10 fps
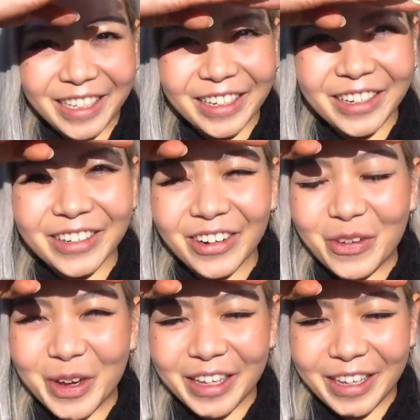so I don't know
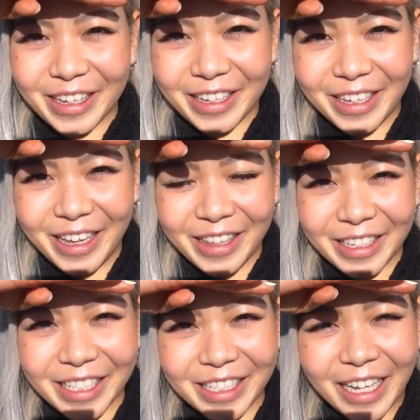whether
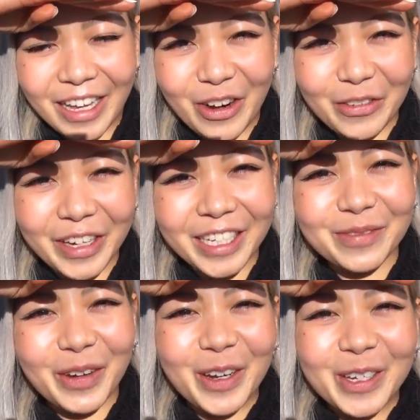this is
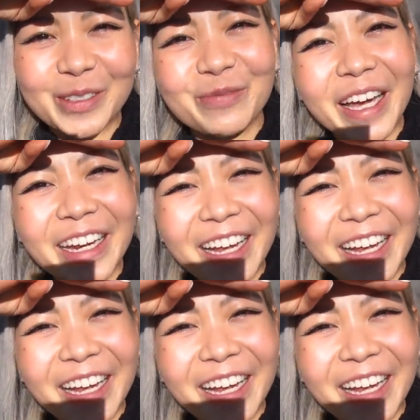overexposed, but